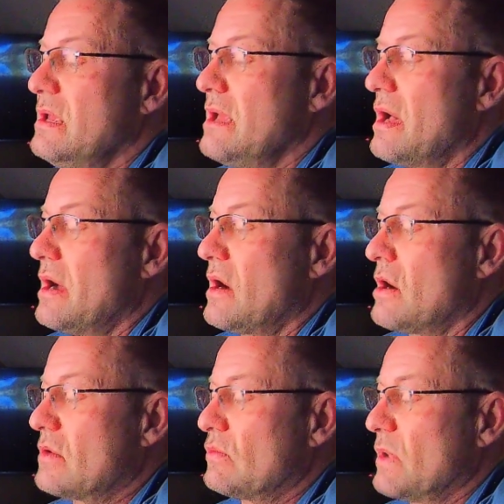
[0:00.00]

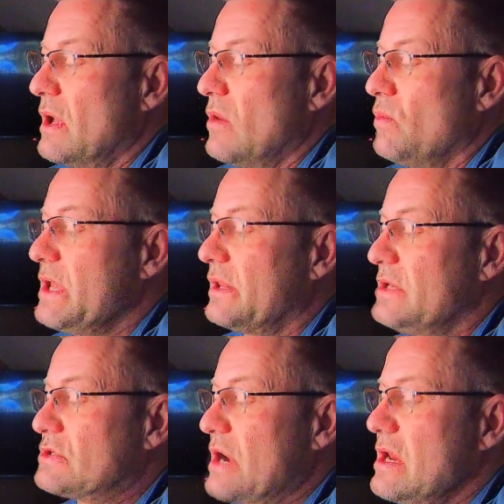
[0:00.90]
our weekly
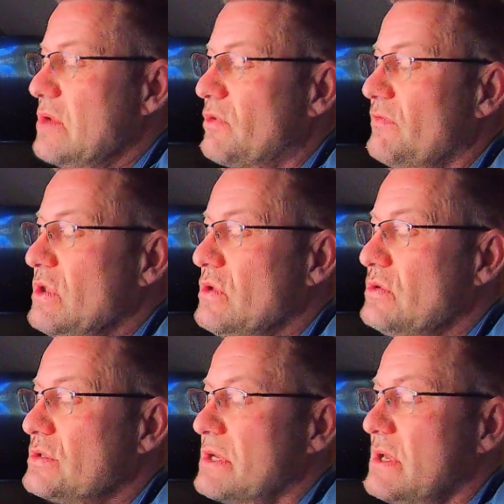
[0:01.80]
trading
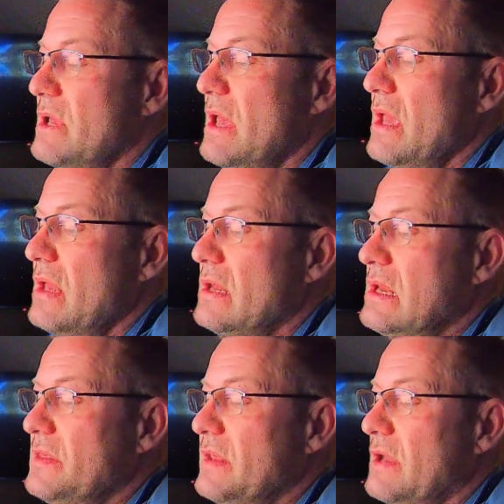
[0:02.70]
reviews and
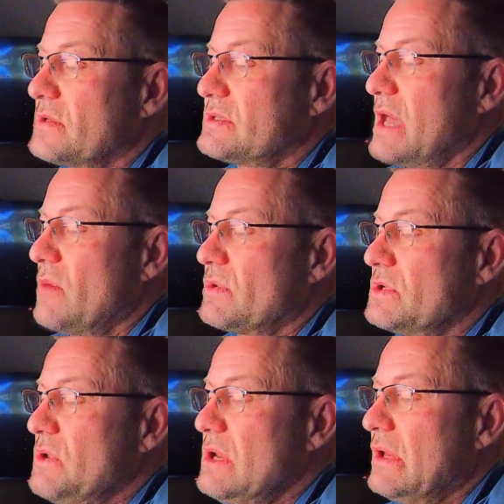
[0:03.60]
anything else that we're
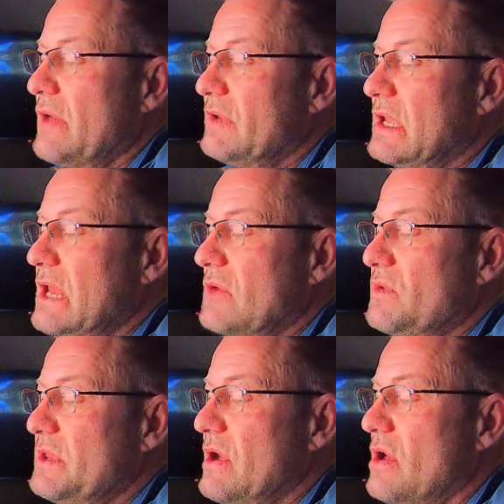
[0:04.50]
doing. Love to connect
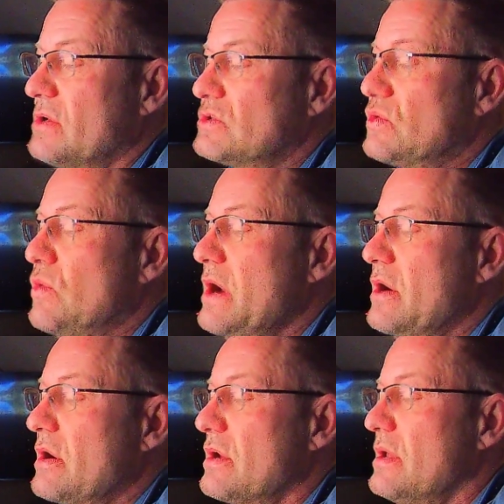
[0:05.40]
with you on
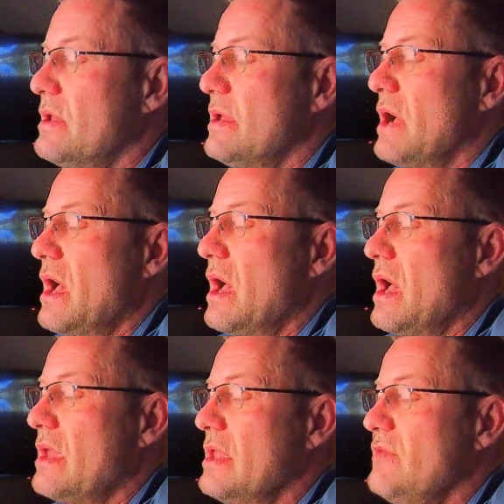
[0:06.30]
Twitter.
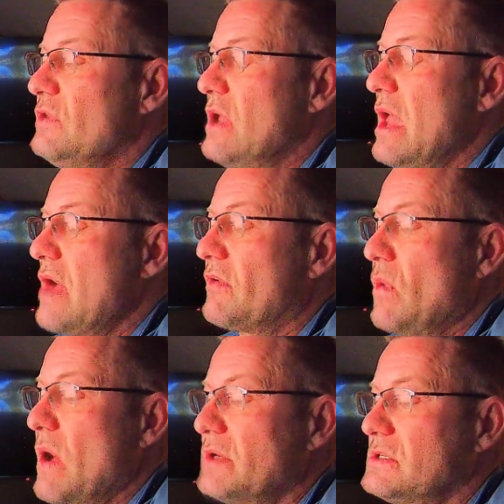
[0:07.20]
If you ever
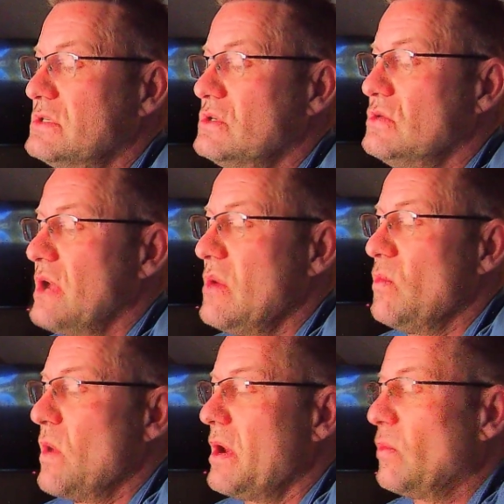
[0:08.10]
want to do a
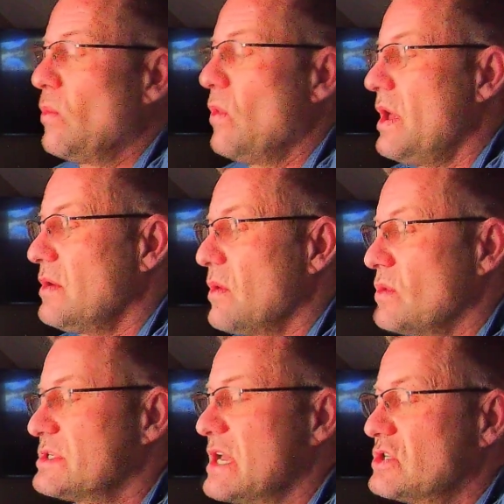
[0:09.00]
one-on-one
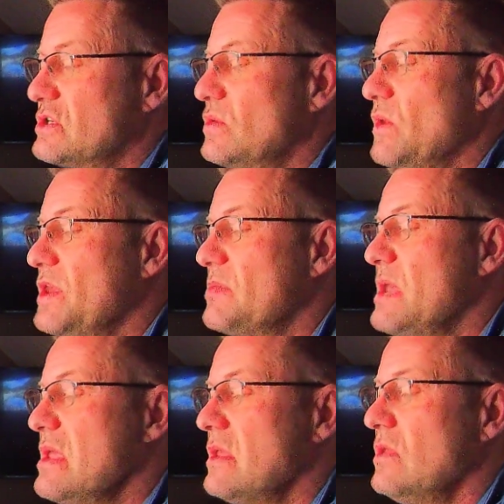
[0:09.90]
session with
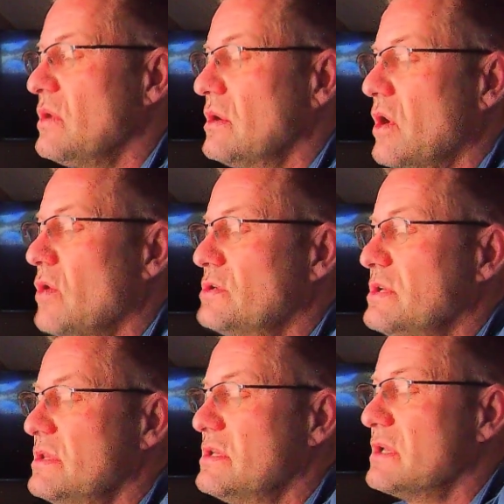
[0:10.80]
me, you can go
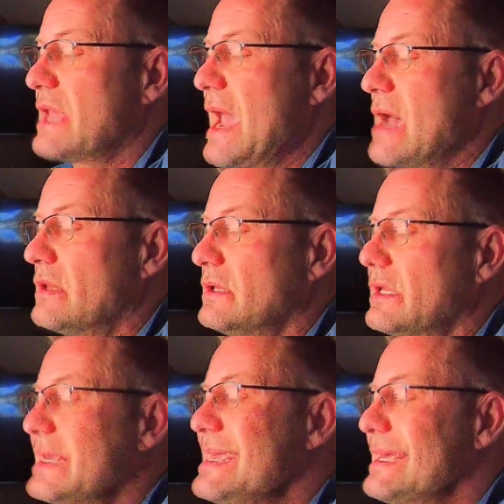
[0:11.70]
to the Calendly